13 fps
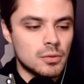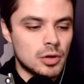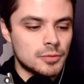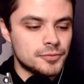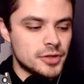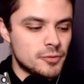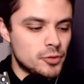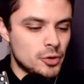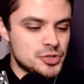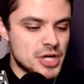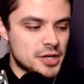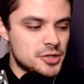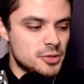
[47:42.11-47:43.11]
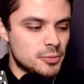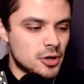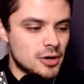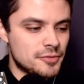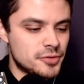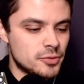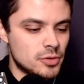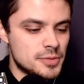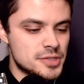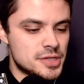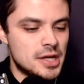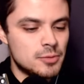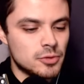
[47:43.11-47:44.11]
hopefully if we don't talk to you tomorrow after the
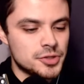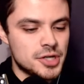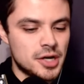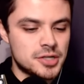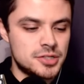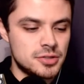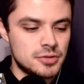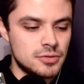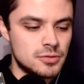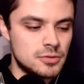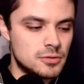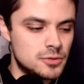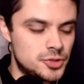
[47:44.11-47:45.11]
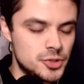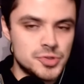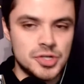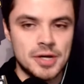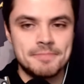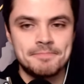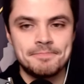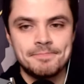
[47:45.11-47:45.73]
women's game, we'll talk to you Tuesday